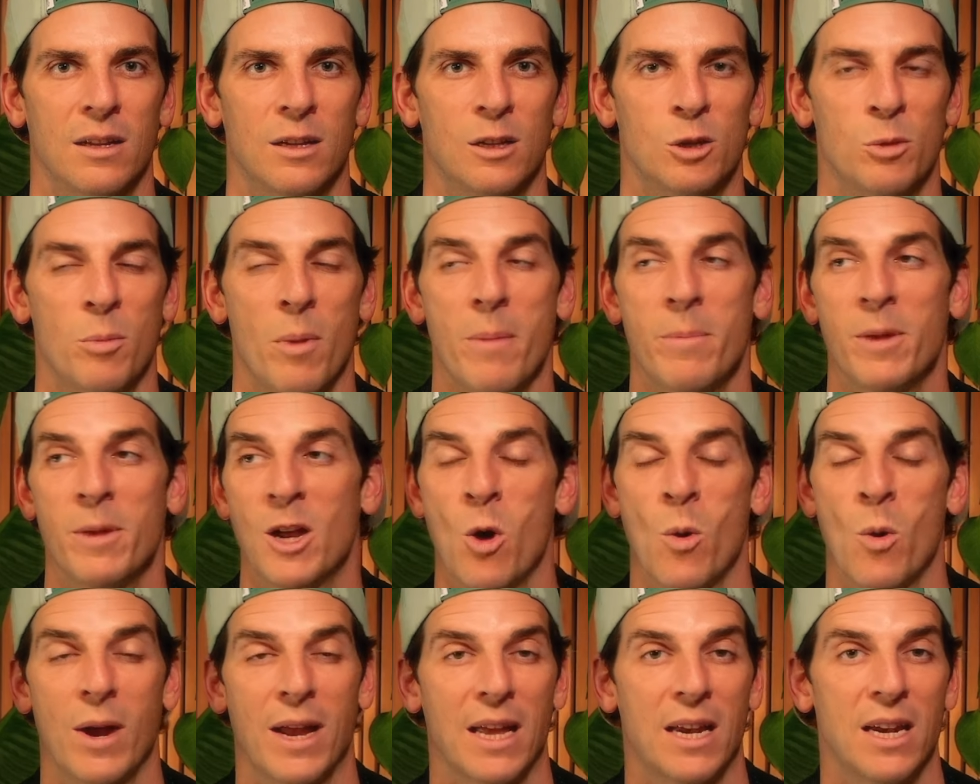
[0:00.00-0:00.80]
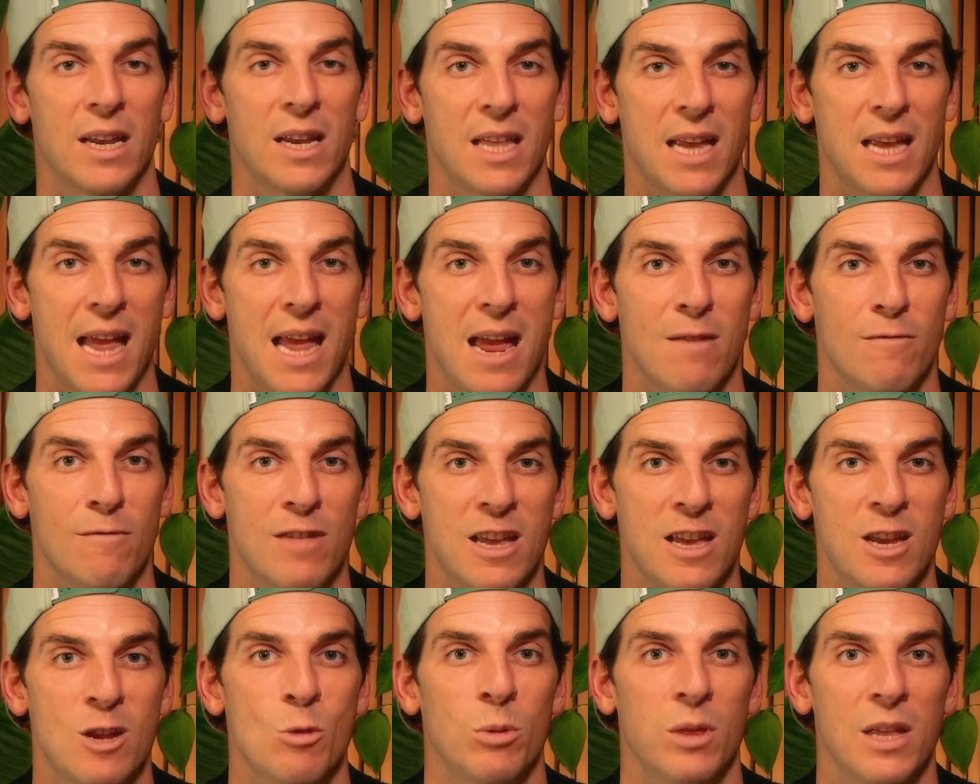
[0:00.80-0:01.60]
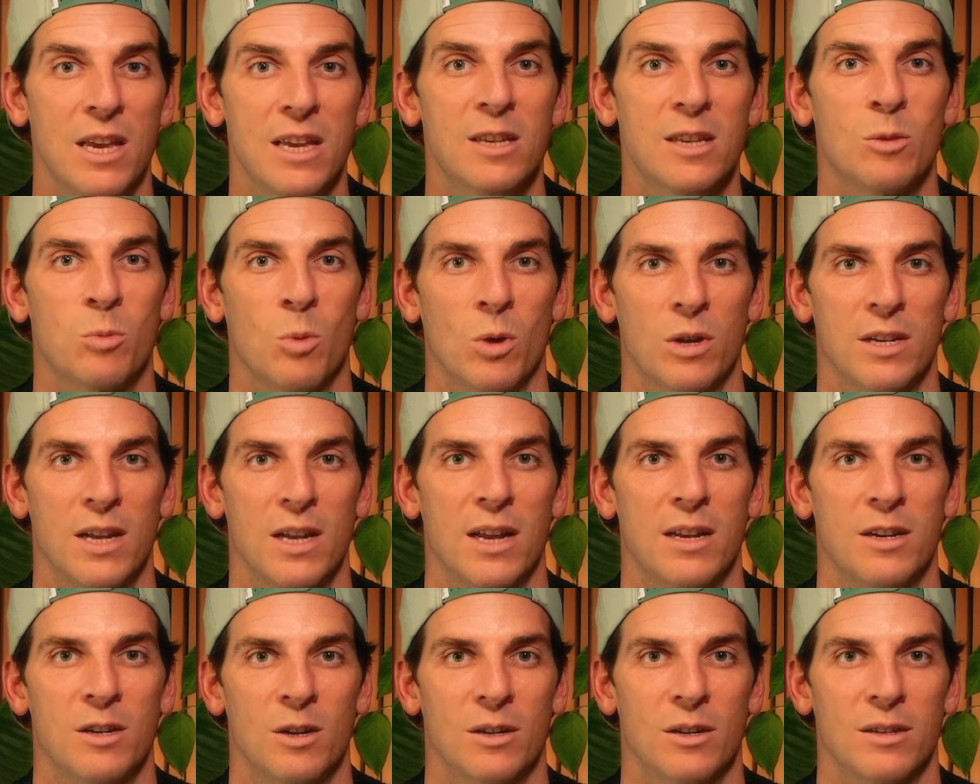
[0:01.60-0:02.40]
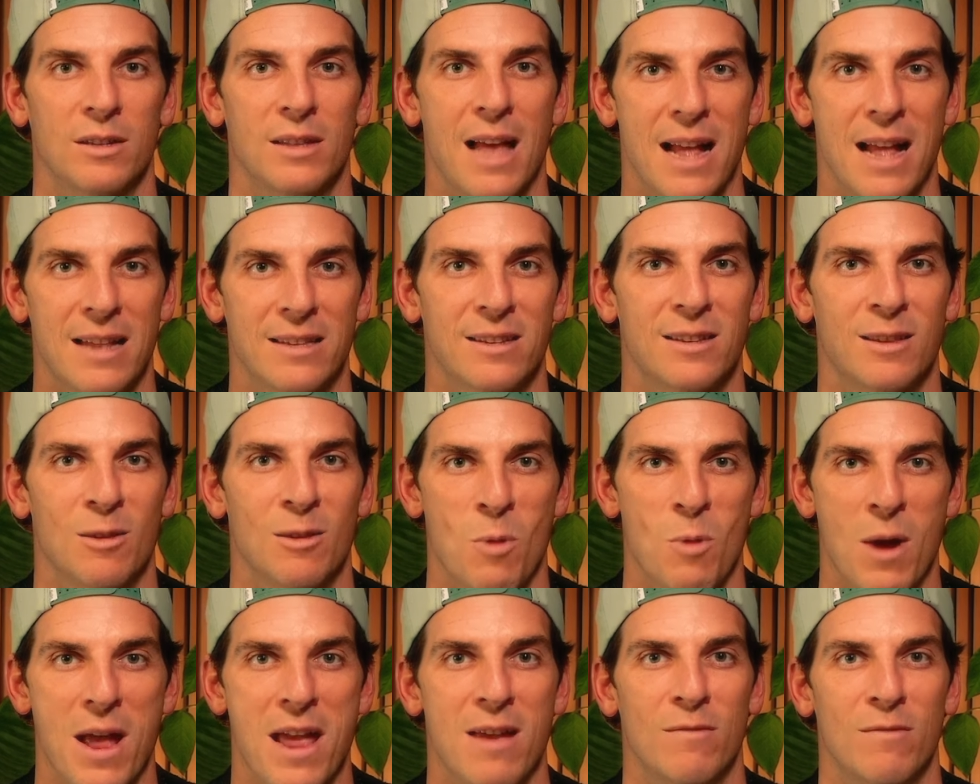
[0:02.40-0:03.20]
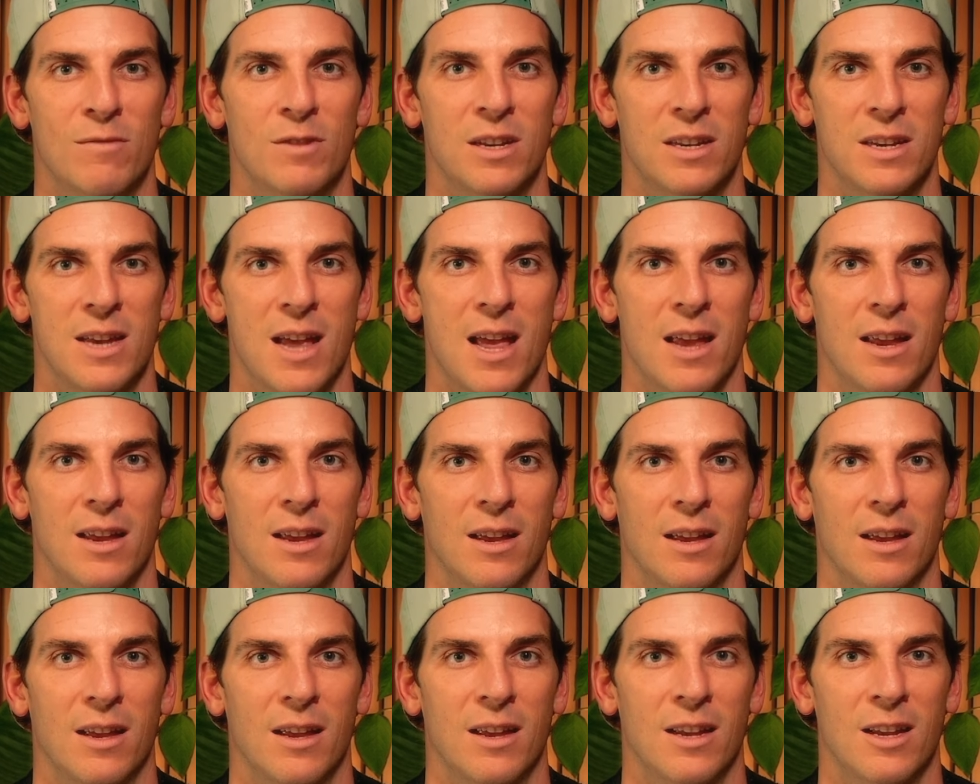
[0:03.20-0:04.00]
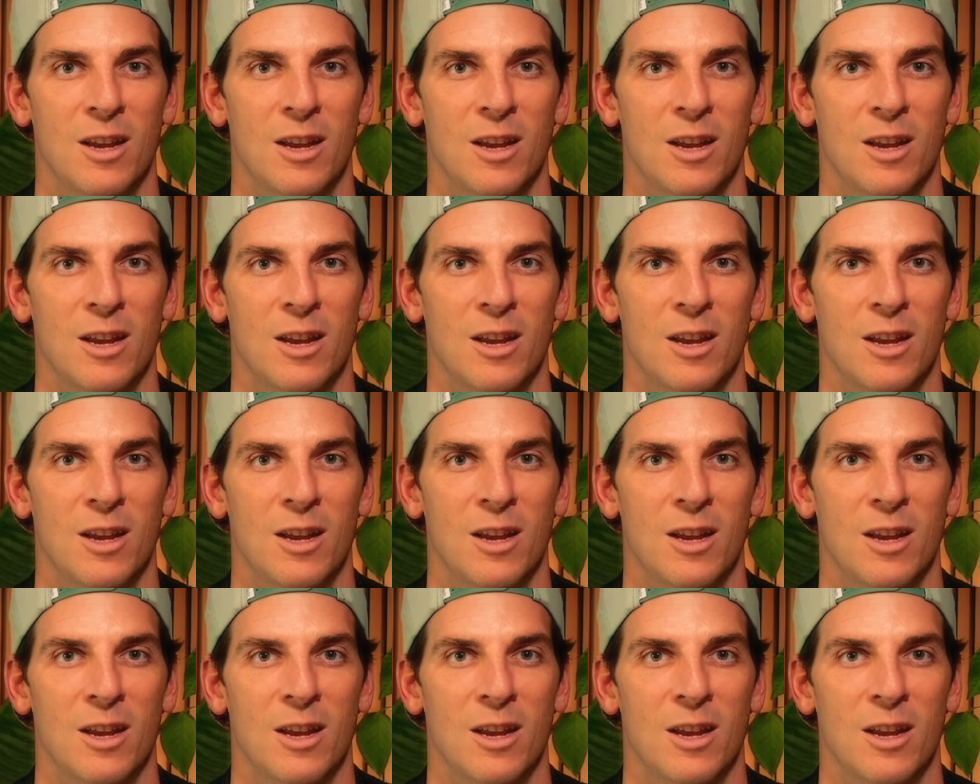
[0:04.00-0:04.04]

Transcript: So maybe going into the cave that you least want to enter, that's the wave to take.